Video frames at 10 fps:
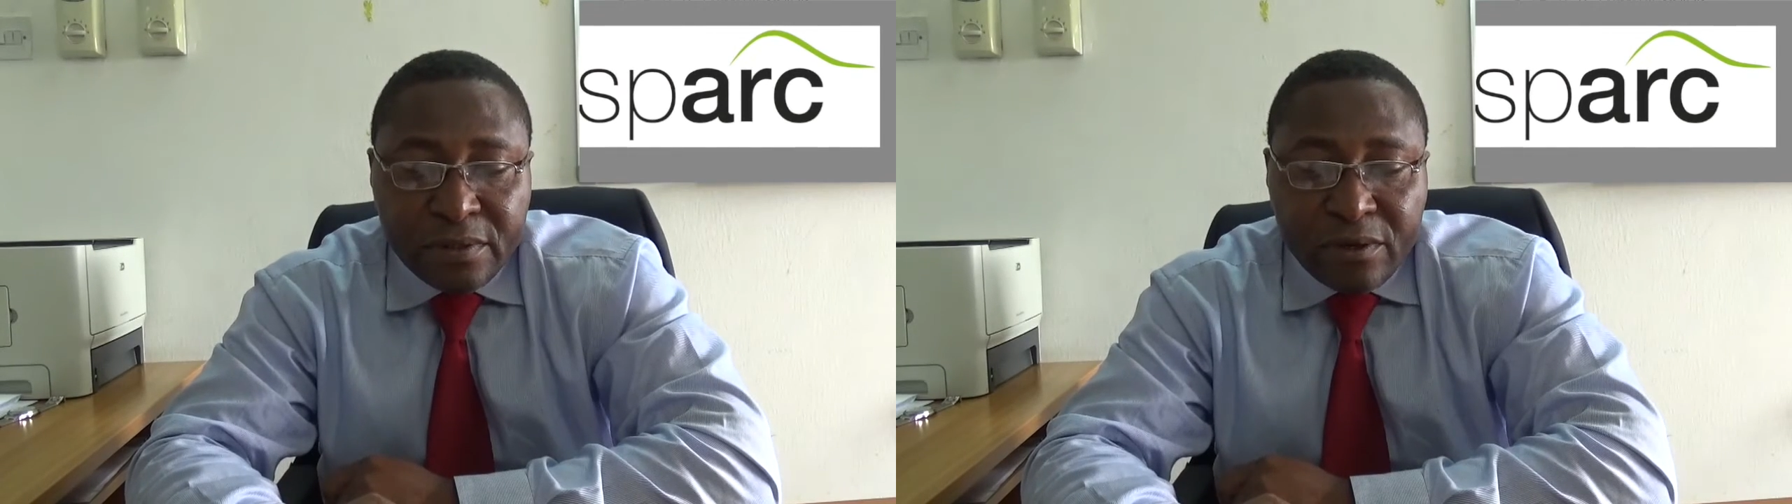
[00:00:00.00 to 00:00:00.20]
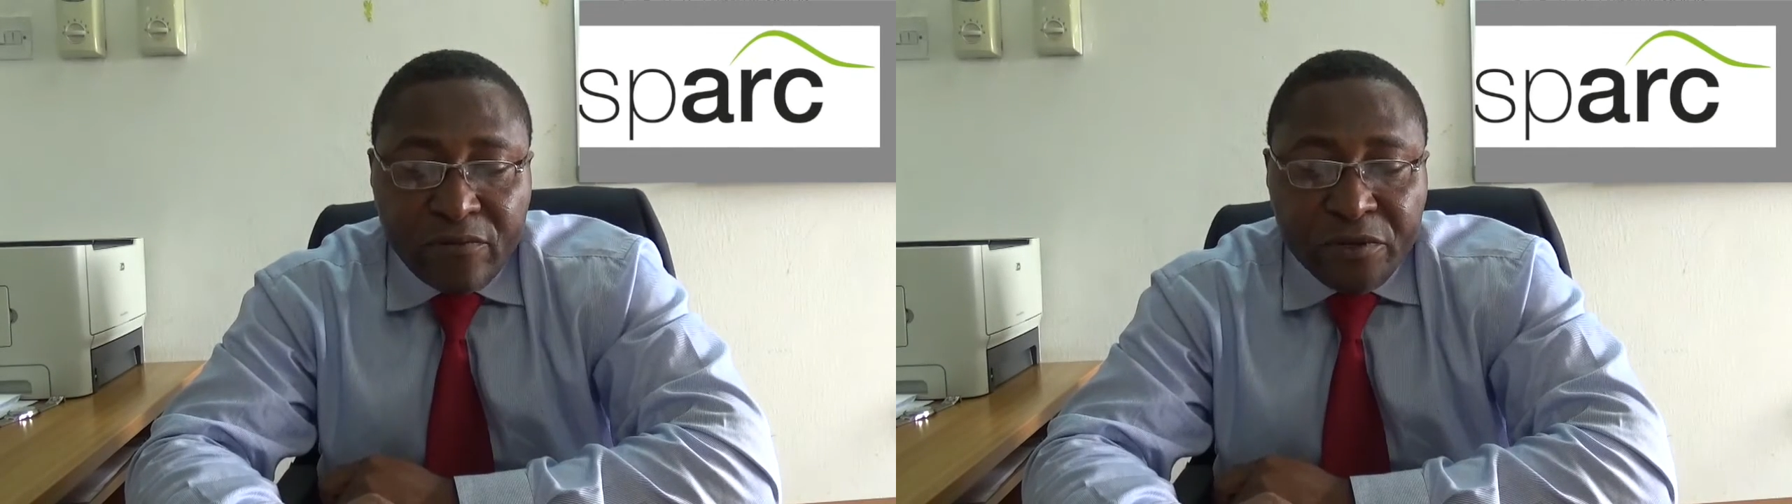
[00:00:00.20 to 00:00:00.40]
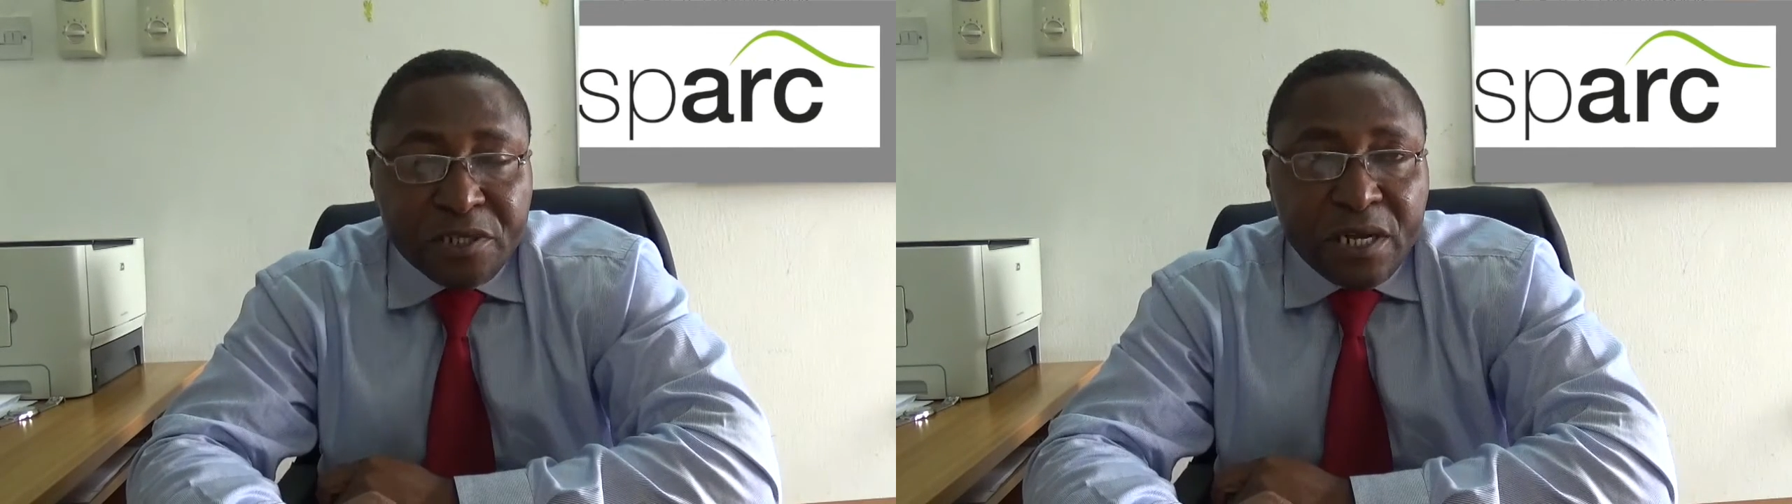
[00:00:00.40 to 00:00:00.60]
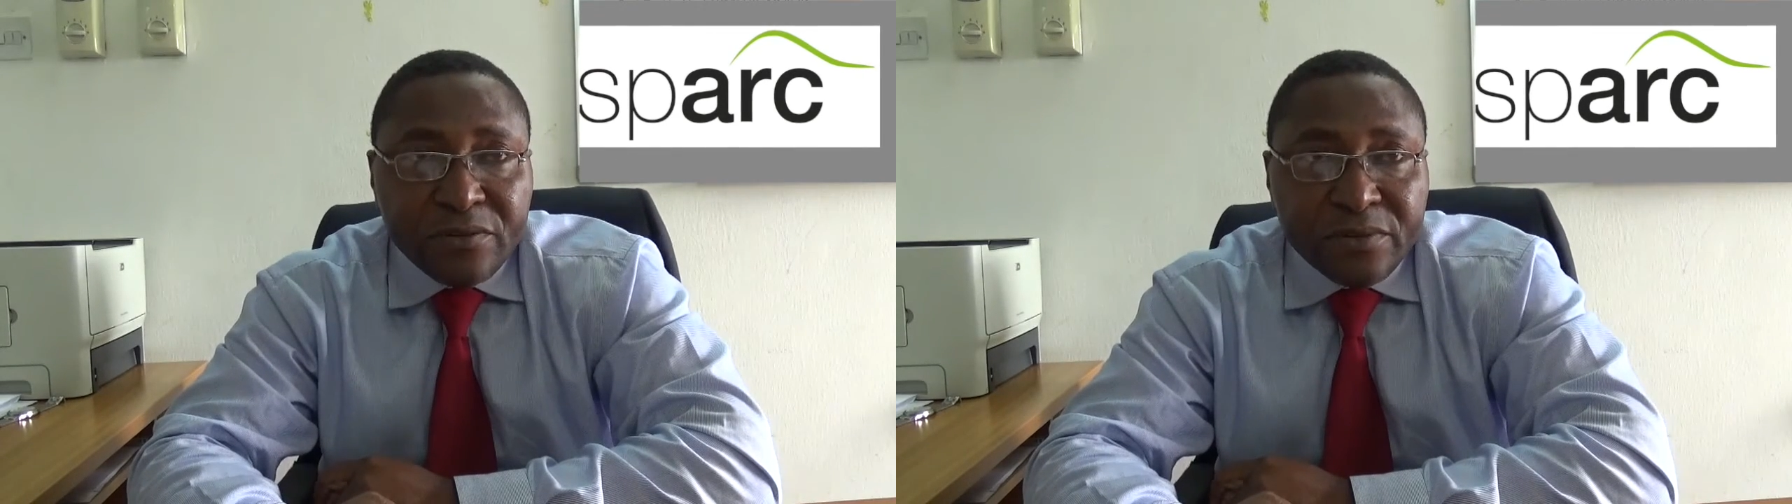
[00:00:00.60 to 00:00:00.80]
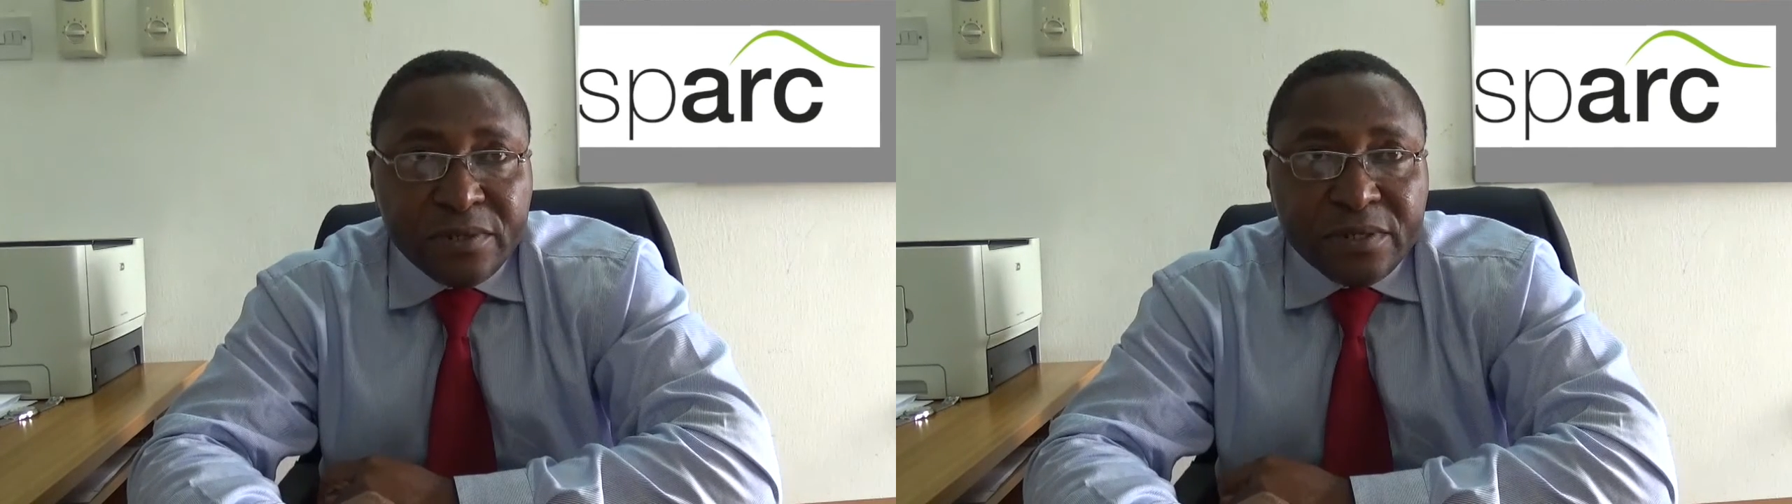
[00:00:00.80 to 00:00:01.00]

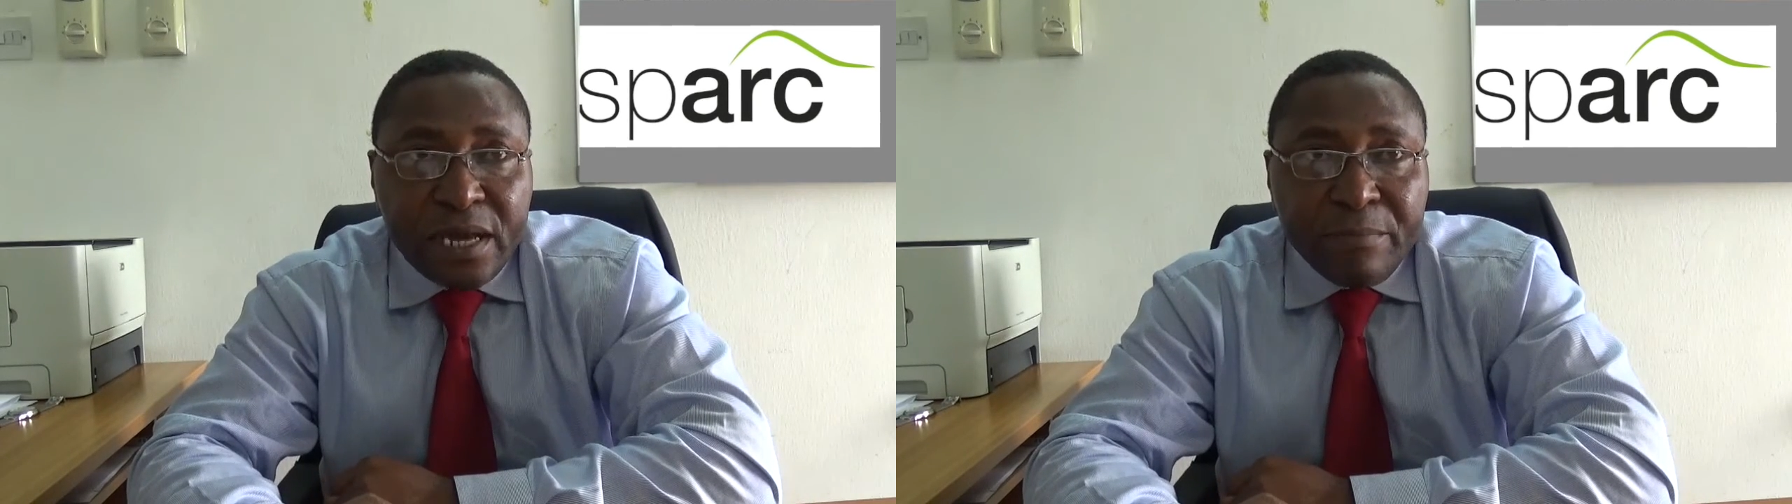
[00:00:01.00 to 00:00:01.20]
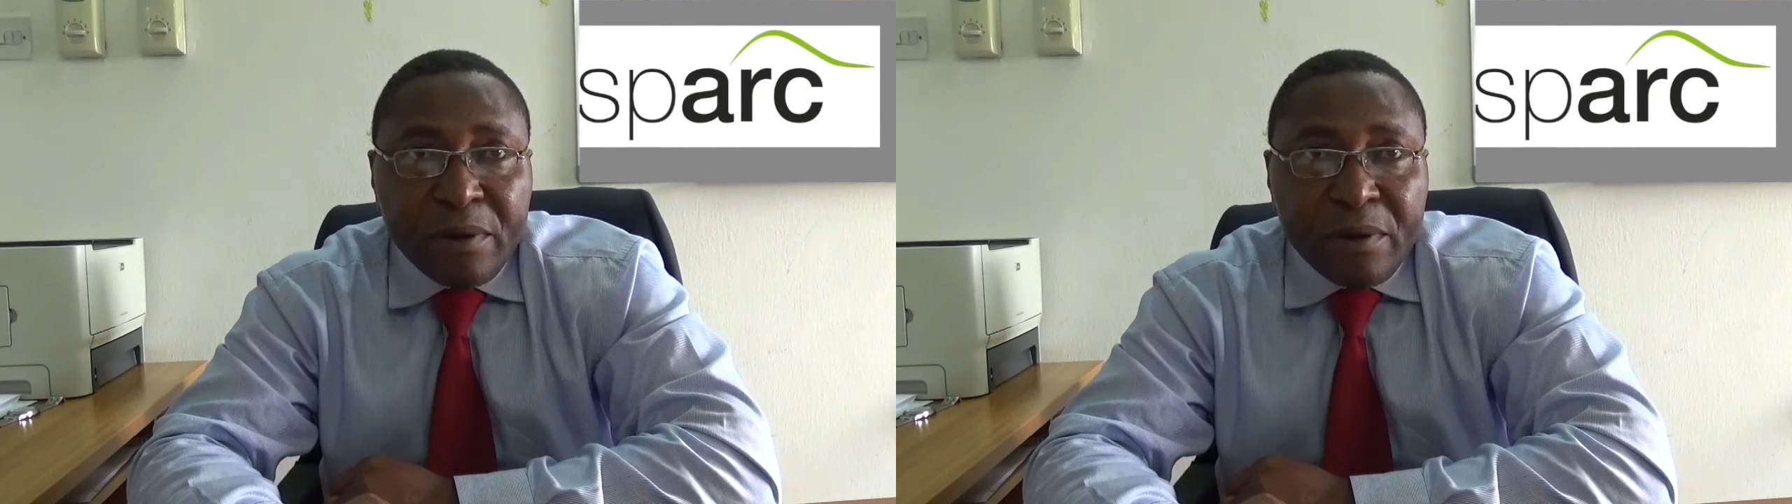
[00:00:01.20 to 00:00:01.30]
officials and